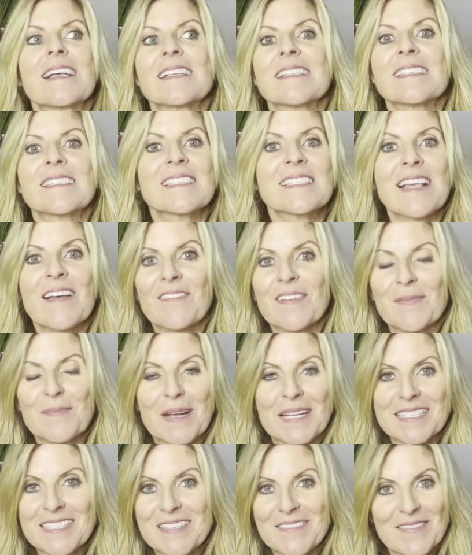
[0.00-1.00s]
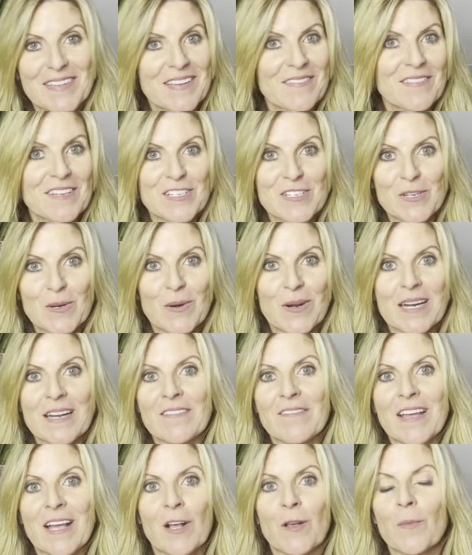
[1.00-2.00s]
seven months of
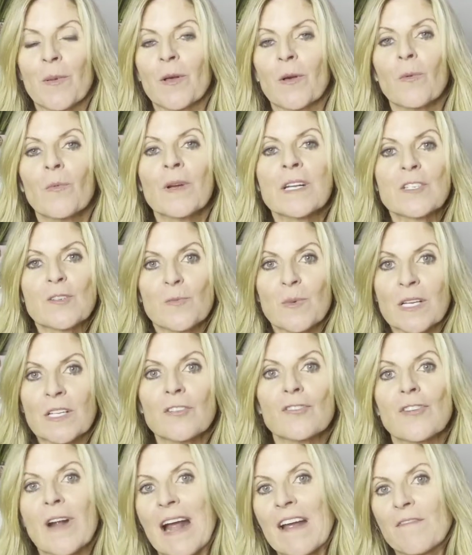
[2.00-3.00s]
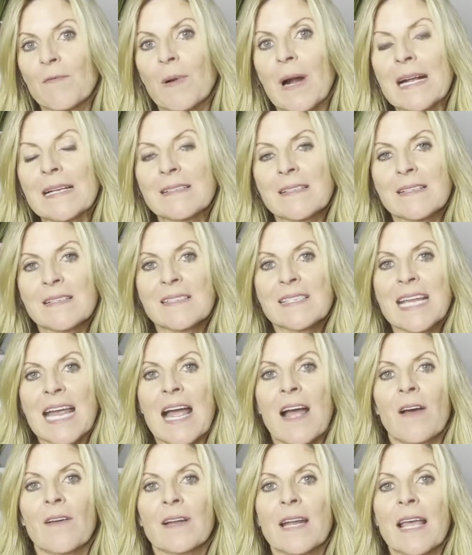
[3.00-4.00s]
inventory available, which will drive prices
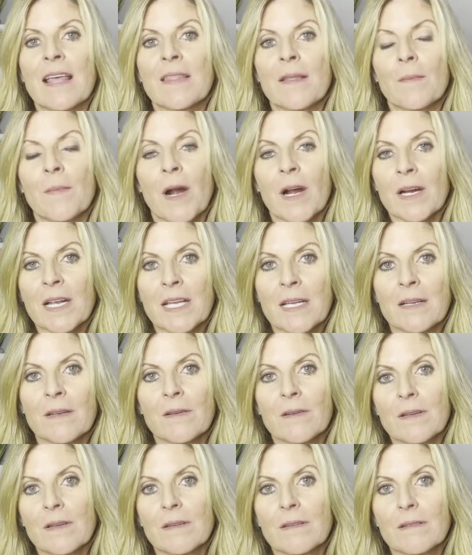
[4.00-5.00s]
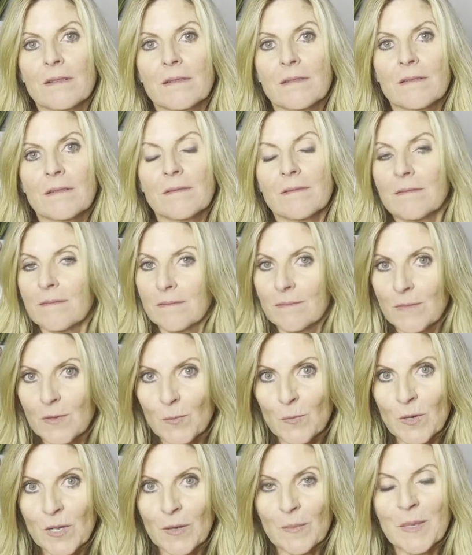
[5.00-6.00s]
down and the market
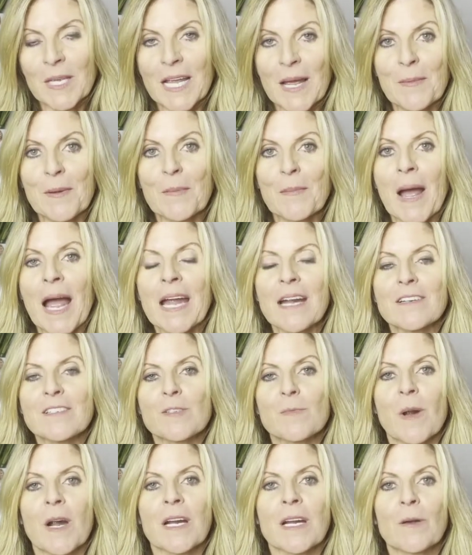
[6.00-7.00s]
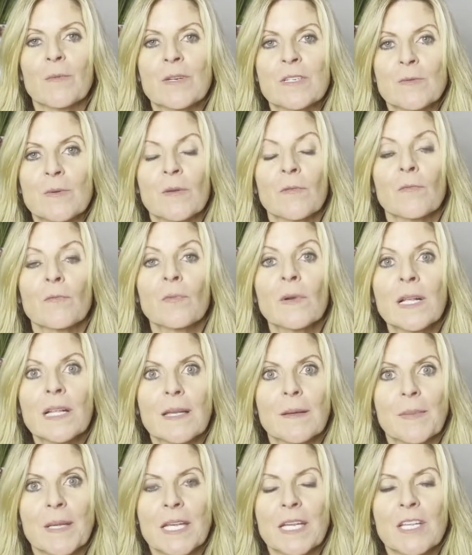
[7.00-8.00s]
will become a buyer's market, which will
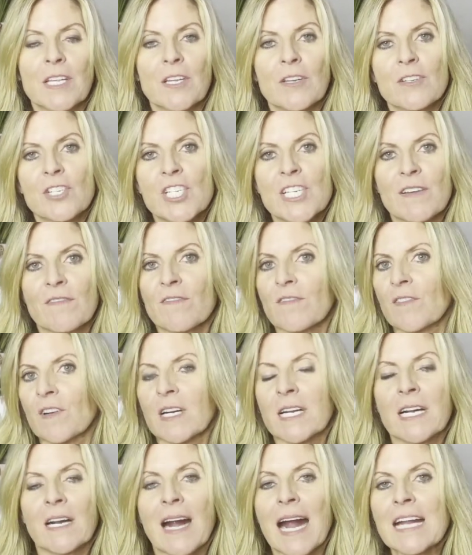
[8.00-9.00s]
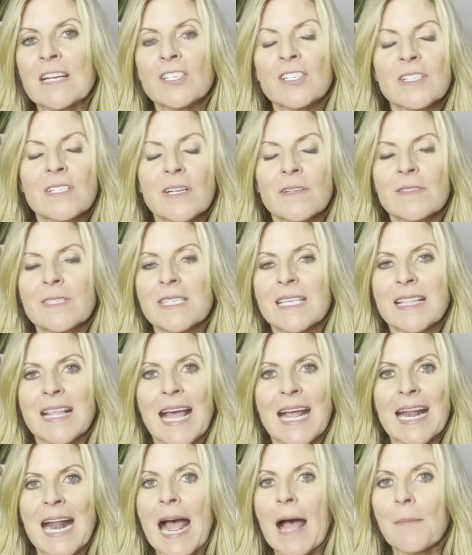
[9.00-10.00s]
really be a huge shift for here. I just don't see
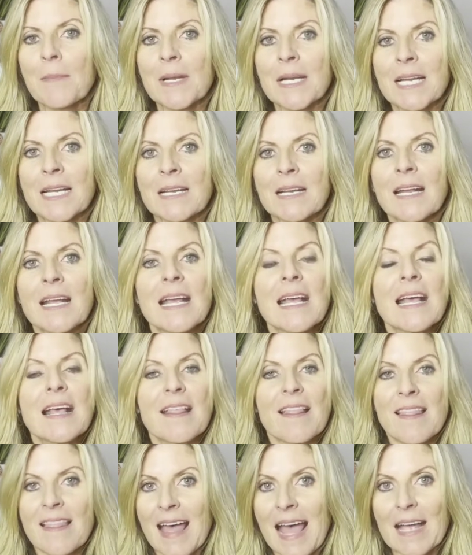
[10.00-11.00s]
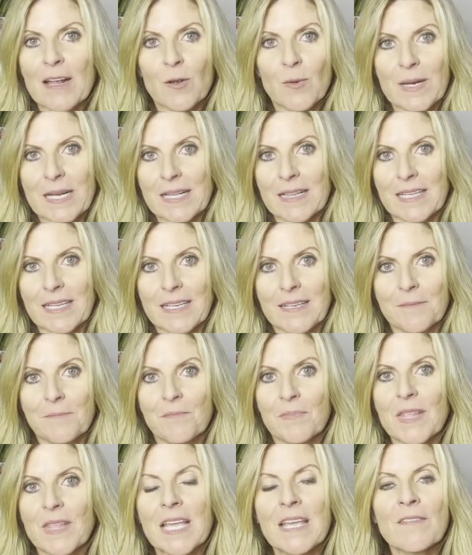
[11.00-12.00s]
that happening that quickly.
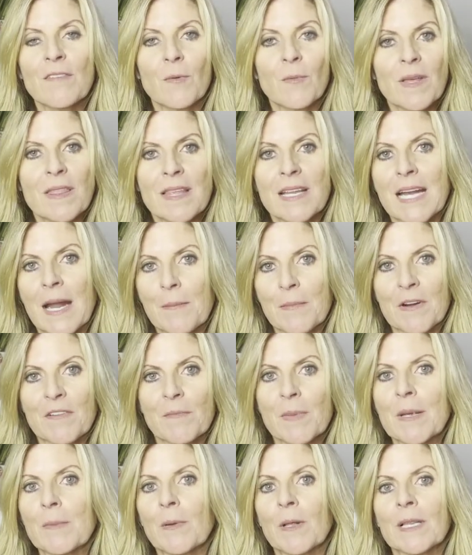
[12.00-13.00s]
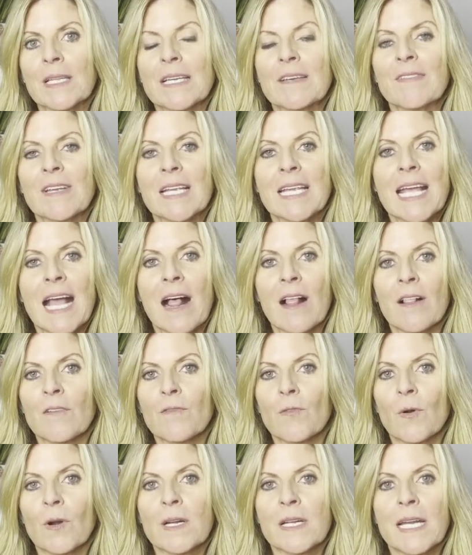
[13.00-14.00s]
Even with the number of people leaving
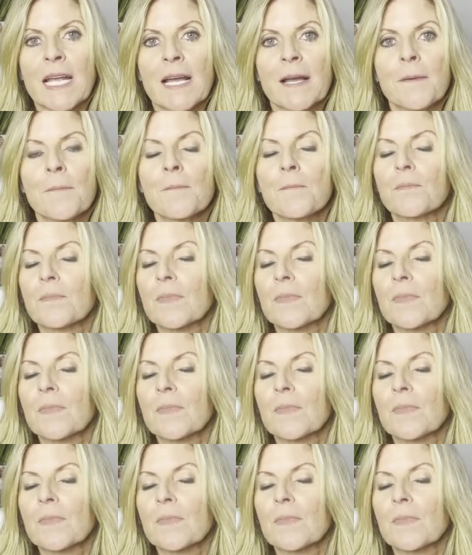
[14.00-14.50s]
California,